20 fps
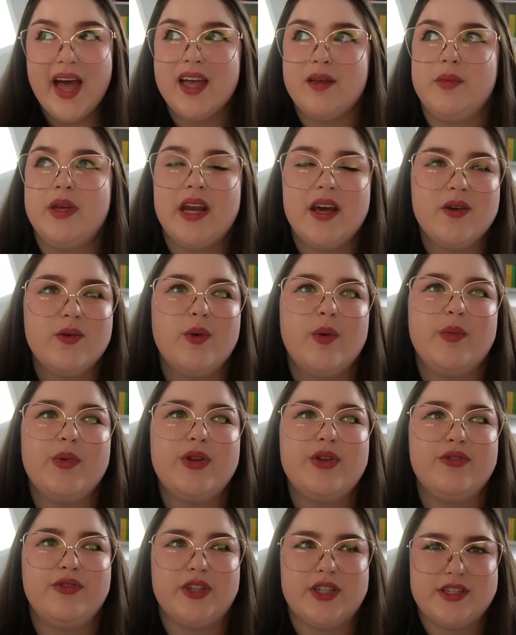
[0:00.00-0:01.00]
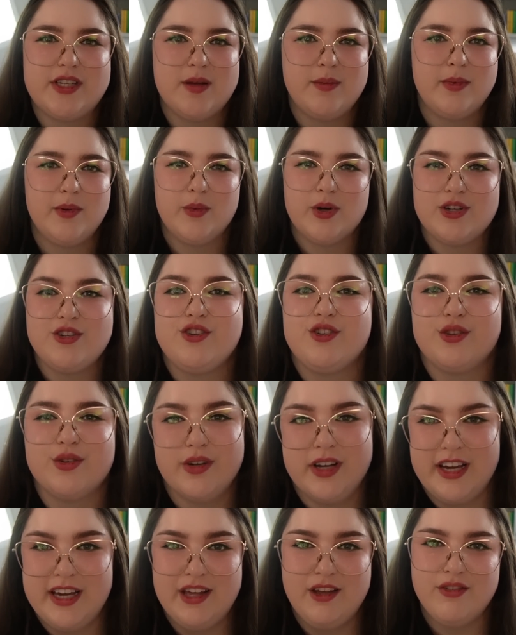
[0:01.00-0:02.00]
I mean, I remember the first time I watched a
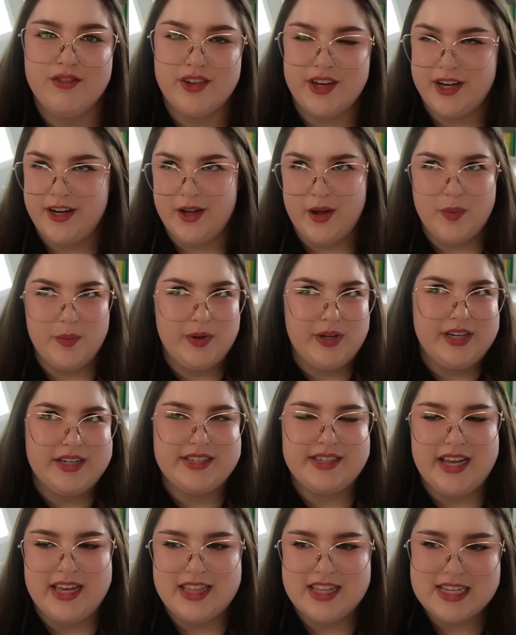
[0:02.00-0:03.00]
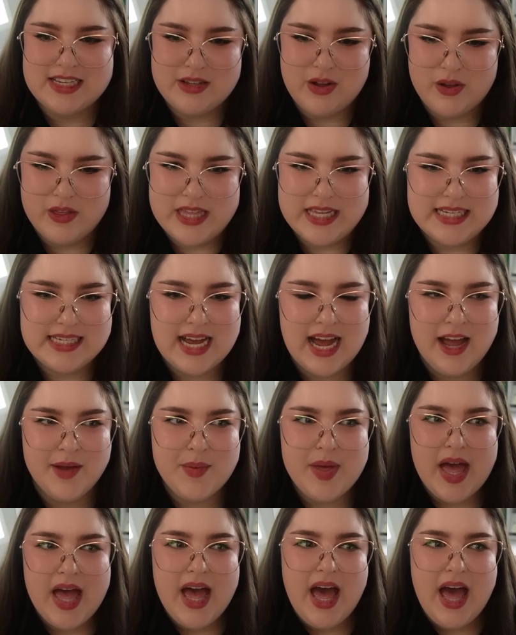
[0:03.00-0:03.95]
Lauryn Hill video, I'm going to say this all the time,